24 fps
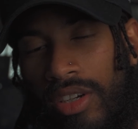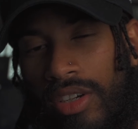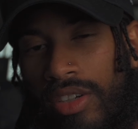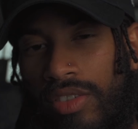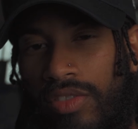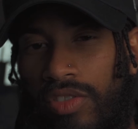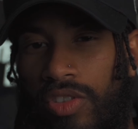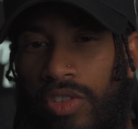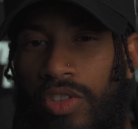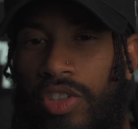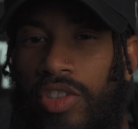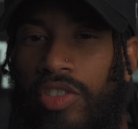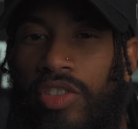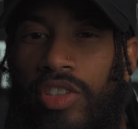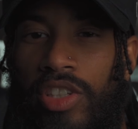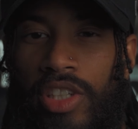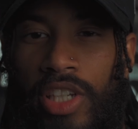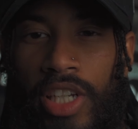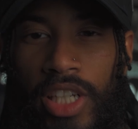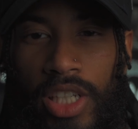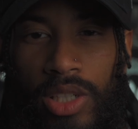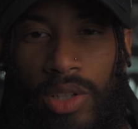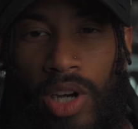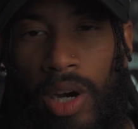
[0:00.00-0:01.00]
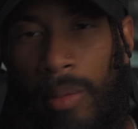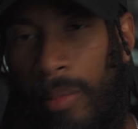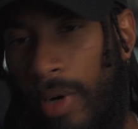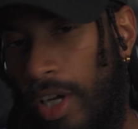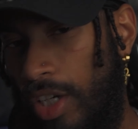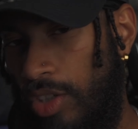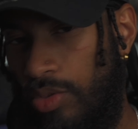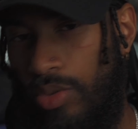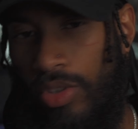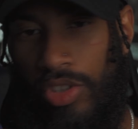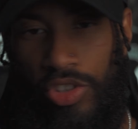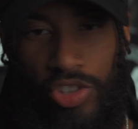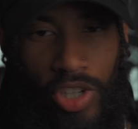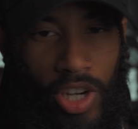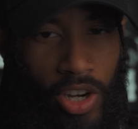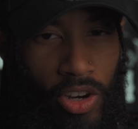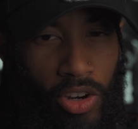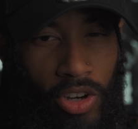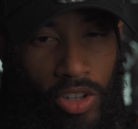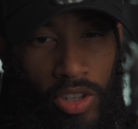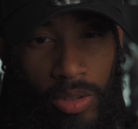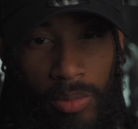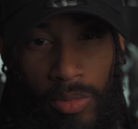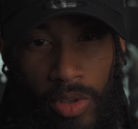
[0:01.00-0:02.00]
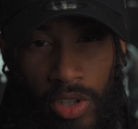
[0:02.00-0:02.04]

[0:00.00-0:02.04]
So this is the Yankee. I might as well try all of them